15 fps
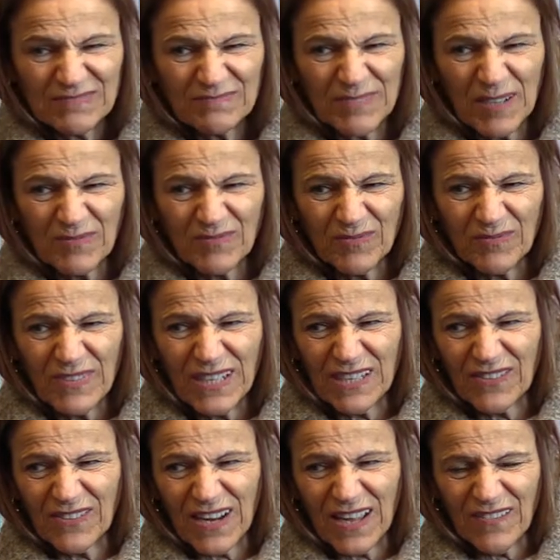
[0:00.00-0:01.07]
But we
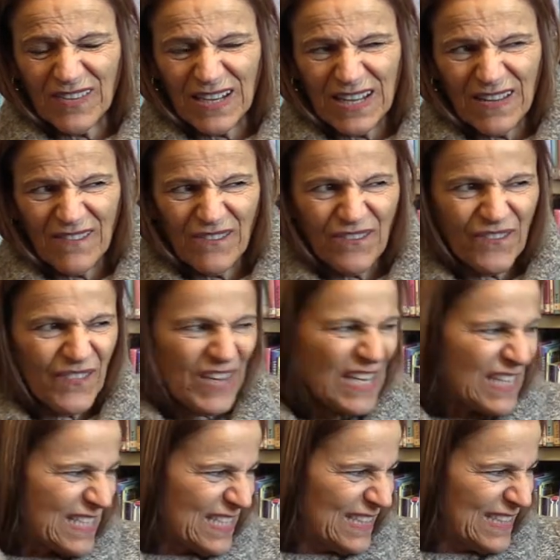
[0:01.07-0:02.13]
don't have any feet
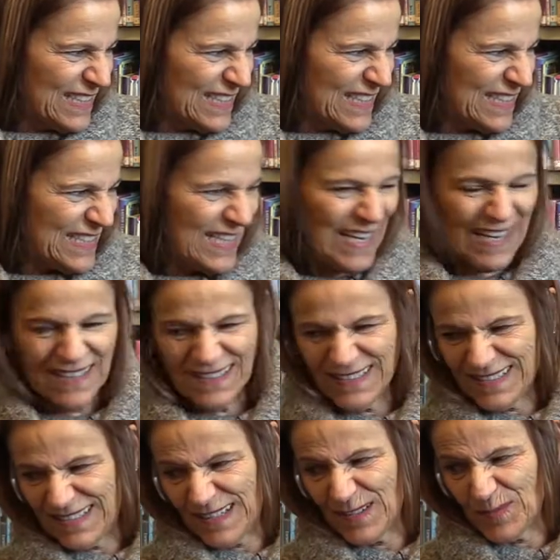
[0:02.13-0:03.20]
to dance,
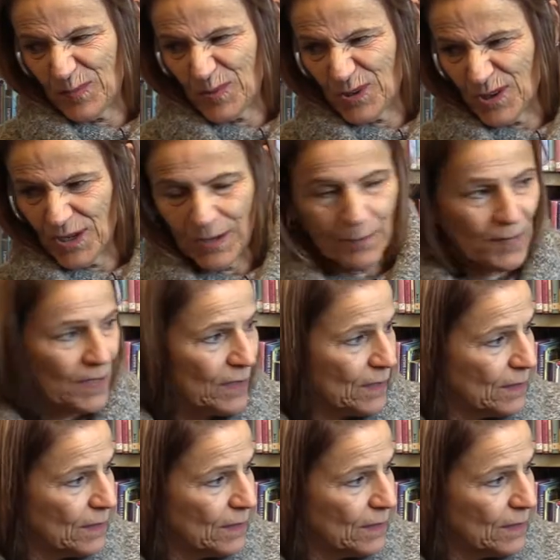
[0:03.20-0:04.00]
says Worm.